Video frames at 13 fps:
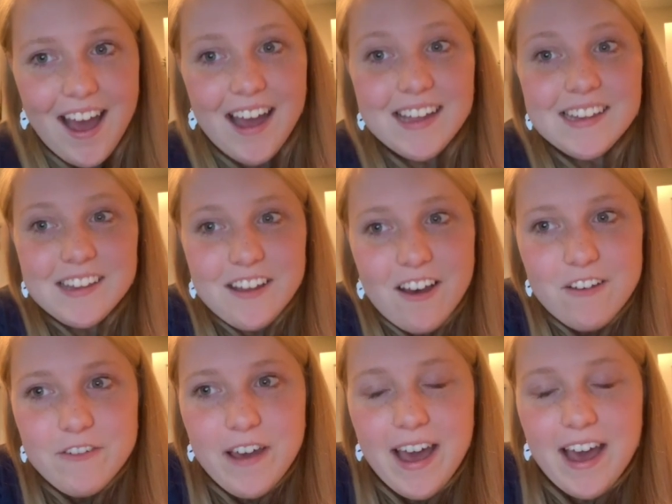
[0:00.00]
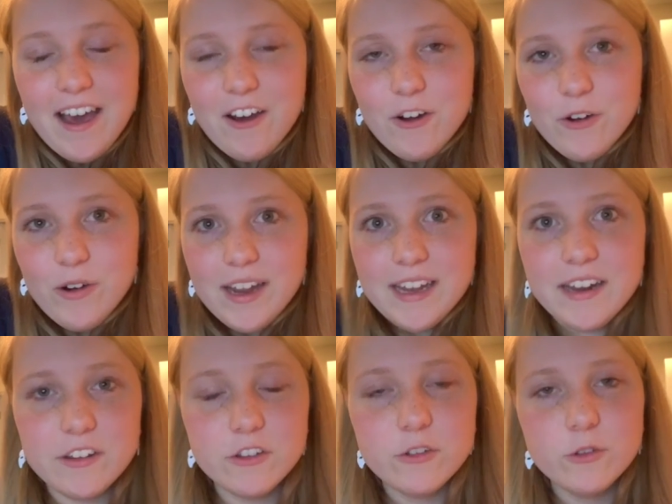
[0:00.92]
I love how it
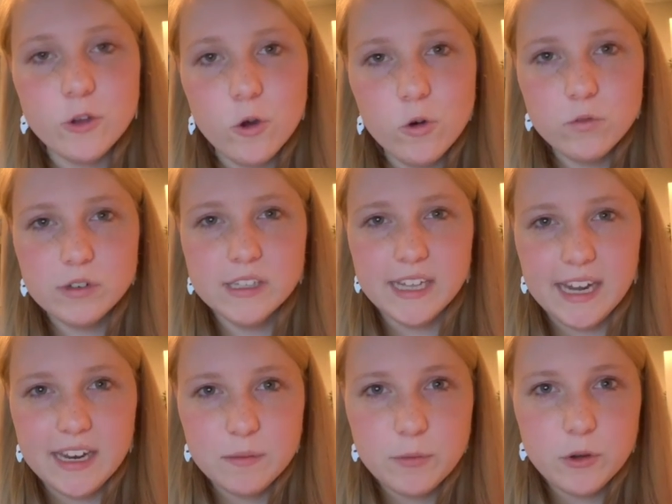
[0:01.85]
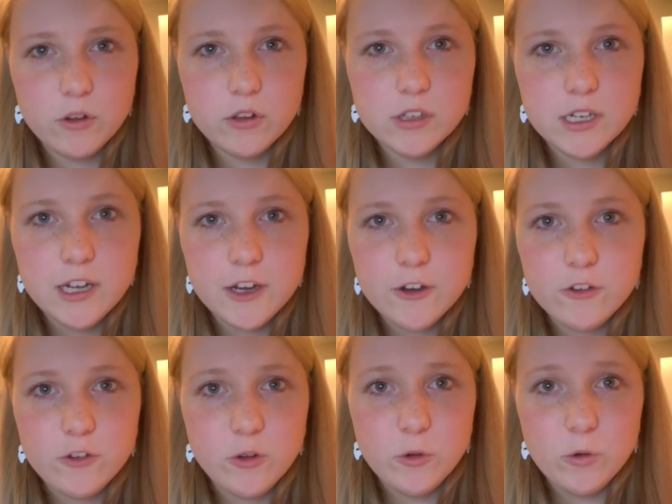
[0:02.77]
is so relatable
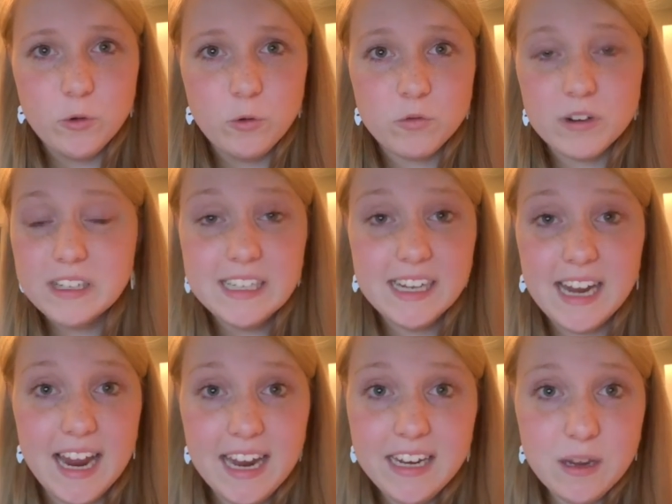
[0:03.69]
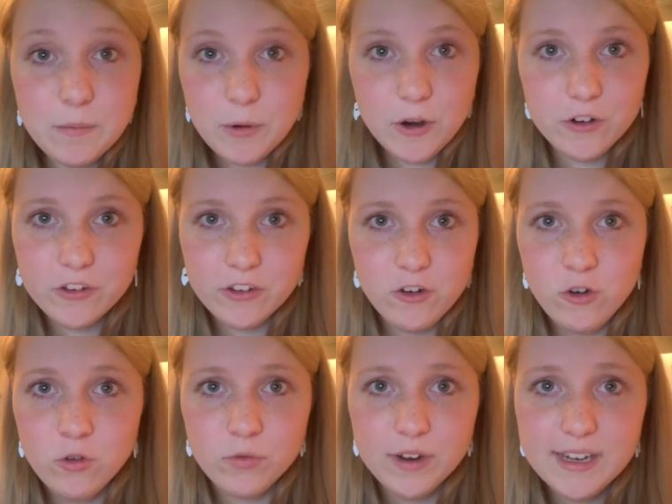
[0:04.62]
to really any person
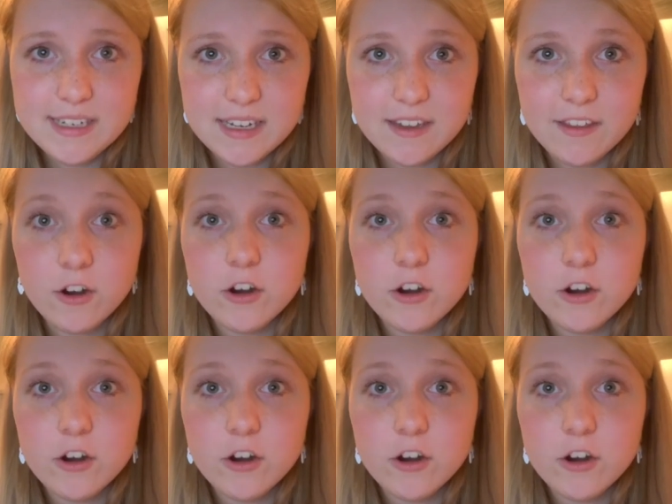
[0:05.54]
who reads it.